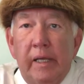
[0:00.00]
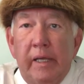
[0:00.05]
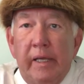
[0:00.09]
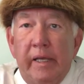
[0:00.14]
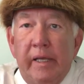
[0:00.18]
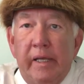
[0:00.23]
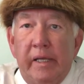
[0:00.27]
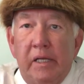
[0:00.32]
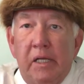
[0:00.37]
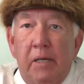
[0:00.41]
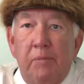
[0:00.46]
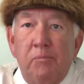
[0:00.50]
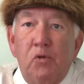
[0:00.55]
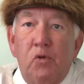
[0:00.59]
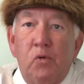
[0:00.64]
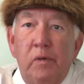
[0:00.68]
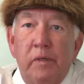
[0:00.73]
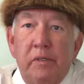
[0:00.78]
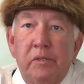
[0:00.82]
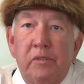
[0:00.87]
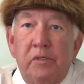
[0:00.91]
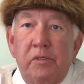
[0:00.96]
And I'm
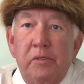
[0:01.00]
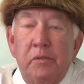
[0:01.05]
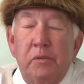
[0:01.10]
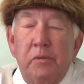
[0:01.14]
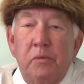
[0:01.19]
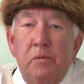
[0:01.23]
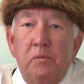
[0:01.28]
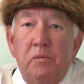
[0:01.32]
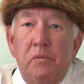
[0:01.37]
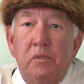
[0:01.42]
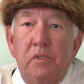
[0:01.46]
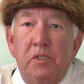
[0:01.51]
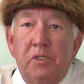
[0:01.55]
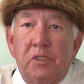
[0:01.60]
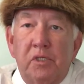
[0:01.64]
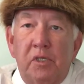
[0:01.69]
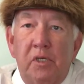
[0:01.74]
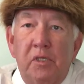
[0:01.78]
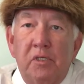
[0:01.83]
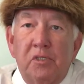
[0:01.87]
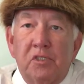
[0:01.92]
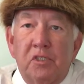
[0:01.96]
going to
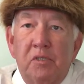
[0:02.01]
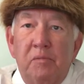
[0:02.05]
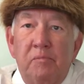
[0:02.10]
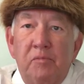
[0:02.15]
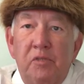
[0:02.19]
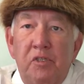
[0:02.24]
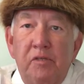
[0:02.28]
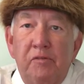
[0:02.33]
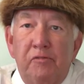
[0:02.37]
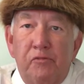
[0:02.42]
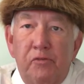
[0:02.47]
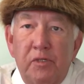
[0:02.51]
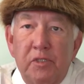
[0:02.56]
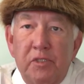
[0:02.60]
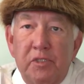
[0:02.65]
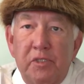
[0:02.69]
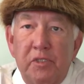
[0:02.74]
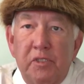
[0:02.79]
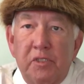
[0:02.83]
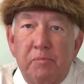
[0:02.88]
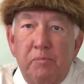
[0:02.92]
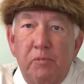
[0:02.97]
discuss some
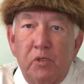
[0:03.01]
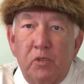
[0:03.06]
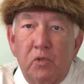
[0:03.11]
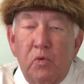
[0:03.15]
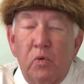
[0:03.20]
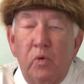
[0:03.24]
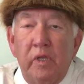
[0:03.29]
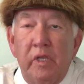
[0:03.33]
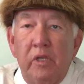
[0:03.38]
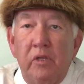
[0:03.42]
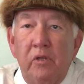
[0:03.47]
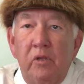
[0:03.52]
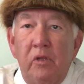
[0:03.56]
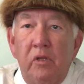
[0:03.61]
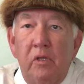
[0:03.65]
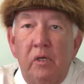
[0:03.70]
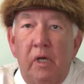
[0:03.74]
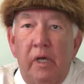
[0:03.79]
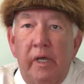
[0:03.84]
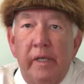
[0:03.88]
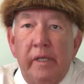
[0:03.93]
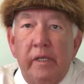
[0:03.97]
differences
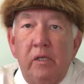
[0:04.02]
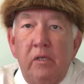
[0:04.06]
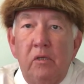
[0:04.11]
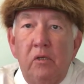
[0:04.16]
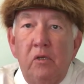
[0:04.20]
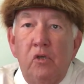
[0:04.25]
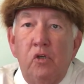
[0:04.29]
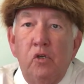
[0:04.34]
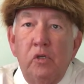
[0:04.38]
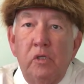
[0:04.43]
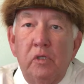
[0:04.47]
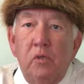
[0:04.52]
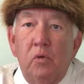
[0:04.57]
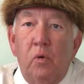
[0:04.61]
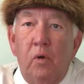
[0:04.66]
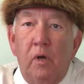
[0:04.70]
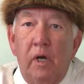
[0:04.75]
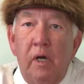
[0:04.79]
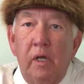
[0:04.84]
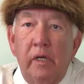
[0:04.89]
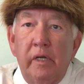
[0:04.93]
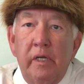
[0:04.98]
between a good
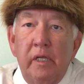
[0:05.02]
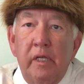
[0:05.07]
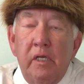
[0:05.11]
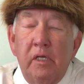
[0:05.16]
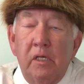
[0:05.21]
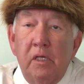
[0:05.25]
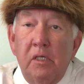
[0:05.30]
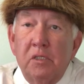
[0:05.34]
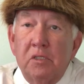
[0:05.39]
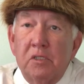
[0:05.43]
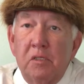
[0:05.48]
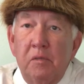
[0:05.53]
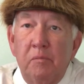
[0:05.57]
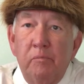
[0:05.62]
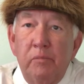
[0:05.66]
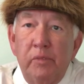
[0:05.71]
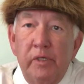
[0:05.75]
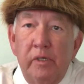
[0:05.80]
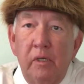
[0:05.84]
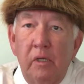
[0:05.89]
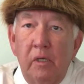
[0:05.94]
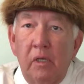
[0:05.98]
quality custom
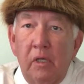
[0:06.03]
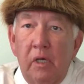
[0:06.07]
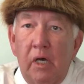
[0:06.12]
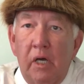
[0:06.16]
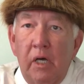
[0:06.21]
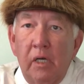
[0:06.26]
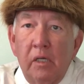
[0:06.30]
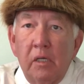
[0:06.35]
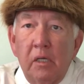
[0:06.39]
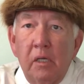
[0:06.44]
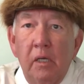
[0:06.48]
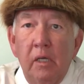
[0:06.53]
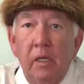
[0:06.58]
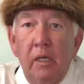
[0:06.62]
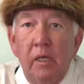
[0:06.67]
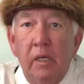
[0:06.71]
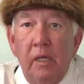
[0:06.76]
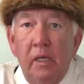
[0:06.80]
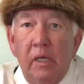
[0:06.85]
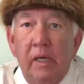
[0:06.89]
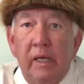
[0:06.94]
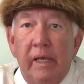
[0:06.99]
built lock
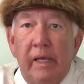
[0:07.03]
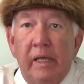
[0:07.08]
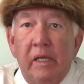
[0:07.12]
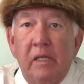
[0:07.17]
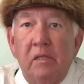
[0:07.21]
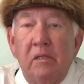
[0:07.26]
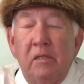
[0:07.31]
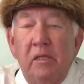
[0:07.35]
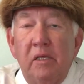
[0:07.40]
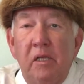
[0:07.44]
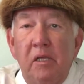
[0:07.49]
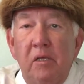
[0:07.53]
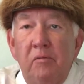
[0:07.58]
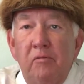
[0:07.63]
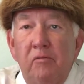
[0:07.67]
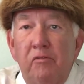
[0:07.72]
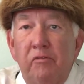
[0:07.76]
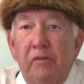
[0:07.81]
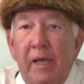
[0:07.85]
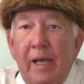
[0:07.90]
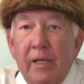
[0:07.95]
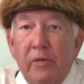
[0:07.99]
and the
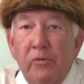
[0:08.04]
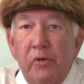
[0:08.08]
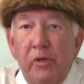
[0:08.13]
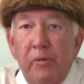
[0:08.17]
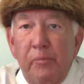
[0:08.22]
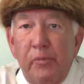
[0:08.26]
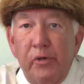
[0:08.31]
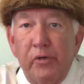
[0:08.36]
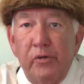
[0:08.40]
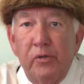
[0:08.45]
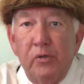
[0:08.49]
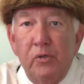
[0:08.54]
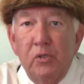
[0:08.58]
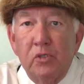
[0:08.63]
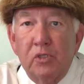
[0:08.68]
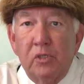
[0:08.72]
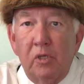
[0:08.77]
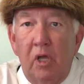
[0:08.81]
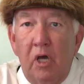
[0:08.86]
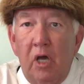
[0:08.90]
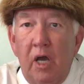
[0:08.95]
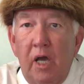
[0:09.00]
factory
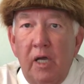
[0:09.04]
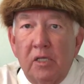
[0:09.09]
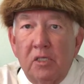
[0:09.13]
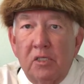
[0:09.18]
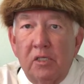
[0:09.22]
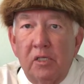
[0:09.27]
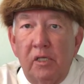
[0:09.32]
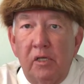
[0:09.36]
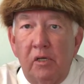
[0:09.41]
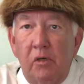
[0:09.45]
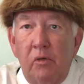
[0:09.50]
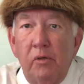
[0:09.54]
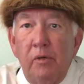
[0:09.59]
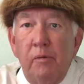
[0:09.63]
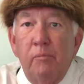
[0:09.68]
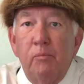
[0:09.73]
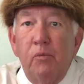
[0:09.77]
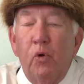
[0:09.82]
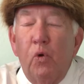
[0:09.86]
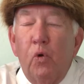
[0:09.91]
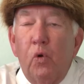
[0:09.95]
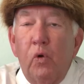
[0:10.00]
produced locks that are
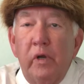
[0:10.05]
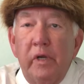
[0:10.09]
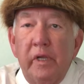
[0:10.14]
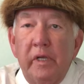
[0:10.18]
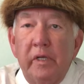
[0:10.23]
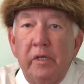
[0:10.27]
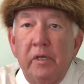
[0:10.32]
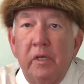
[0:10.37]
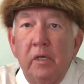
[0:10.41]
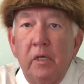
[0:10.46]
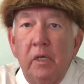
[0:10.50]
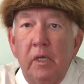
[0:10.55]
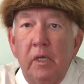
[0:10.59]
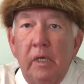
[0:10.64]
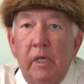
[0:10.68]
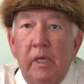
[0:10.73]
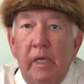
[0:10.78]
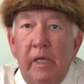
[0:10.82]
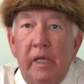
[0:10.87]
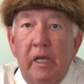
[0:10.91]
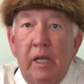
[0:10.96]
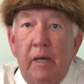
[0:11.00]
imported.
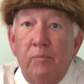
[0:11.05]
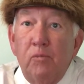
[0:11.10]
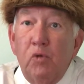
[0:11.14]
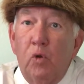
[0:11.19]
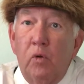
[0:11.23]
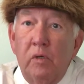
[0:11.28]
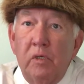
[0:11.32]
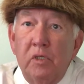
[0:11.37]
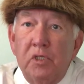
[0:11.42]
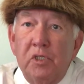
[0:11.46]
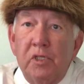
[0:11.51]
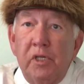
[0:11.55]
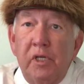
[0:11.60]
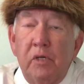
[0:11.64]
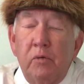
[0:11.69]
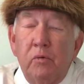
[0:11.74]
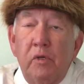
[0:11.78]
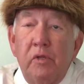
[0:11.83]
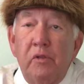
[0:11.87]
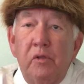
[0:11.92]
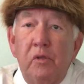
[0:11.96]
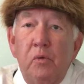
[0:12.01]
And I'm going to share
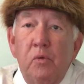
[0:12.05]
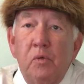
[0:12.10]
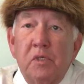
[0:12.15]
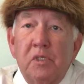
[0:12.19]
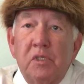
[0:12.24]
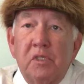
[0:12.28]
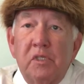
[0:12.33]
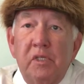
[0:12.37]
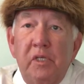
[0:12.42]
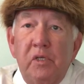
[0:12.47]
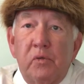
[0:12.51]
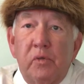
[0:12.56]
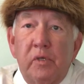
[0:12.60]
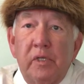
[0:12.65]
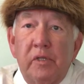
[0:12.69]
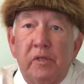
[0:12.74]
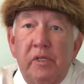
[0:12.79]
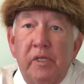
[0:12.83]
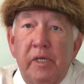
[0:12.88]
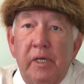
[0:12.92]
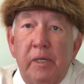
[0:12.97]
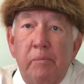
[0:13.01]
with you a
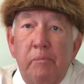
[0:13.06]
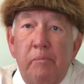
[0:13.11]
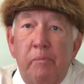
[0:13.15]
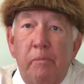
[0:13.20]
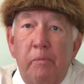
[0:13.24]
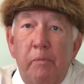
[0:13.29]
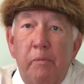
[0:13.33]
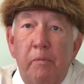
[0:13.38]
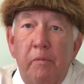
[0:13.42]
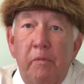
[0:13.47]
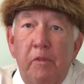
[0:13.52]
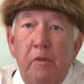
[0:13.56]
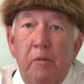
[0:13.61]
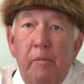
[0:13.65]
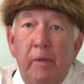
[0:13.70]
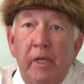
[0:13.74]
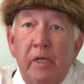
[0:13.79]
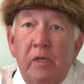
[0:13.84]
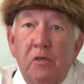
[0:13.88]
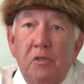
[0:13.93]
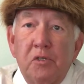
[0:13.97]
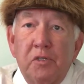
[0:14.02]
secret that the
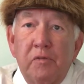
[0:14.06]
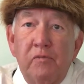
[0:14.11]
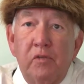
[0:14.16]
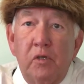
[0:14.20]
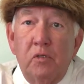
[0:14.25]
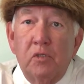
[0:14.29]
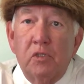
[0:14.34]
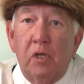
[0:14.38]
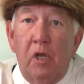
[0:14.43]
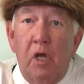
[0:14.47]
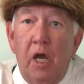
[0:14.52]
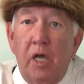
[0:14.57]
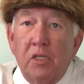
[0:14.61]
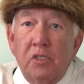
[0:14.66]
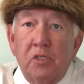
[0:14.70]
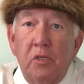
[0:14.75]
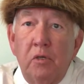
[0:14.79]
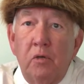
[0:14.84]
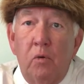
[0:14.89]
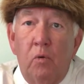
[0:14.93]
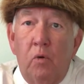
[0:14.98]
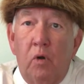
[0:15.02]
makers of those locks
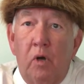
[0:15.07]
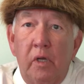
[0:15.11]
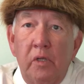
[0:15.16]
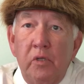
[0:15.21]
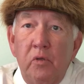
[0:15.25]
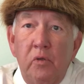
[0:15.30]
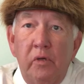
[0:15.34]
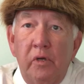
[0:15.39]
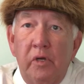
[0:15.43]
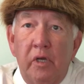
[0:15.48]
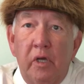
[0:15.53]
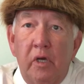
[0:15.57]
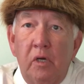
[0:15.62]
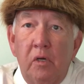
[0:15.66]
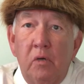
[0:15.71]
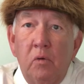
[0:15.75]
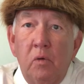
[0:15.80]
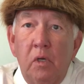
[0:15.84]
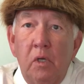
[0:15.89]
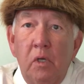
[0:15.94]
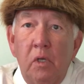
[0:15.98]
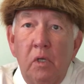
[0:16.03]
don't want you to
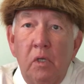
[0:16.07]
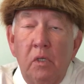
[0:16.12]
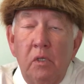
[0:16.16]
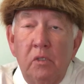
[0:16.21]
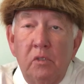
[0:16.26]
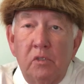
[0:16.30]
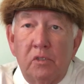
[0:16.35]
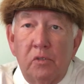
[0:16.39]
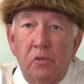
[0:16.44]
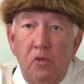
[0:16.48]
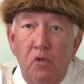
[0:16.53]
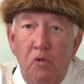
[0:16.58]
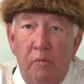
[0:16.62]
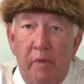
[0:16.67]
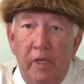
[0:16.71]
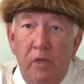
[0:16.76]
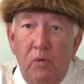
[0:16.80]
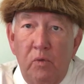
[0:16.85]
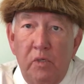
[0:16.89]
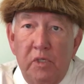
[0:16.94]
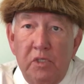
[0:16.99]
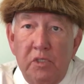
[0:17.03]
know. So you
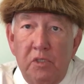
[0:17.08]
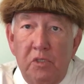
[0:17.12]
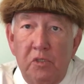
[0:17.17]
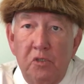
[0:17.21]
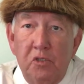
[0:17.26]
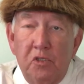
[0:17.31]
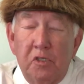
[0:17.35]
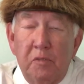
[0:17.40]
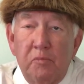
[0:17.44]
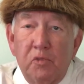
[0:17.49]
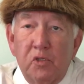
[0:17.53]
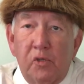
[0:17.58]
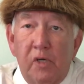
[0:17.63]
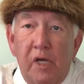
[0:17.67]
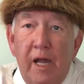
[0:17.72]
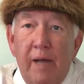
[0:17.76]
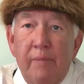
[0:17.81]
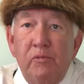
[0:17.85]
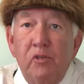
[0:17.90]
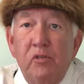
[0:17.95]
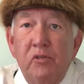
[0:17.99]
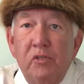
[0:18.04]
may wish to
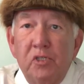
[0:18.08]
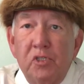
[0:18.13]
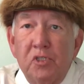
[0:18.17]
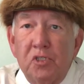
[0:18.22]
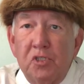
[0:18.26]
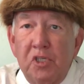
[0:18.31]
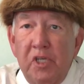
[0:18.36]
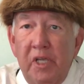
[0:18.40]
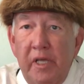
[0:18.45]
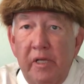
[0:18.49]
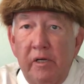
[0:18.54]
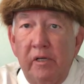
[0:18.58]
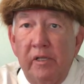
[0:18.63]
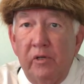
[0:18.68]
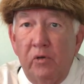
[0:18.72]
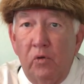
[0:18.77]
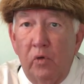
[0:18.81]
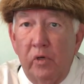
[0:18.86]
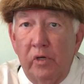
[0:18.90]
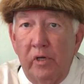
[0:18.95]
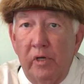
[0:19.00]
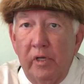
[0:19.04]
subscribe to this channel
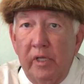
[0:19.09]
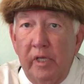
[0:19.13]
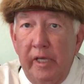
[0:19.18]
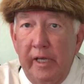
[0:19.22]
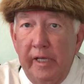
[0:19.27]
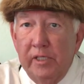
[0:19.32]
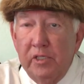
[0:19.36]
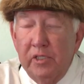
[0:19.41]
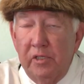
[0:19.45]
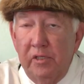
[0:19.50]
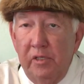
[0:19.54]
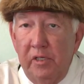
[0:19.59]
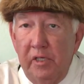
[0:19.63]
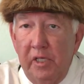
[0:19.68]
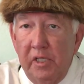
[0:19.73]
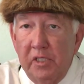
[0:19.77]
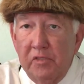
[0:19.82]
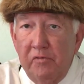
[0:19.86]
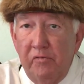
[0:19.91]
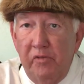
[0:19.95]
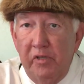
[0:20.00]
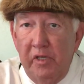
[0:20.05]
in order to catch the
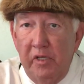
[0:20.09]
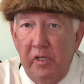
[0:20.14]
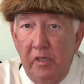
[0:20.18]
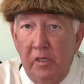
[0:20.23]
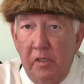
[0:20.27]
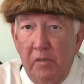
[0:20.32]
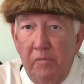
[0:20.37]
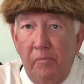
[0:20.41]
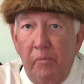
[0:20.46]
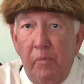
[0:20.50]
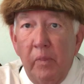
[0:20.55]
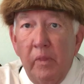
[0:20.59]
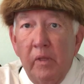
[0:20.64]
next video.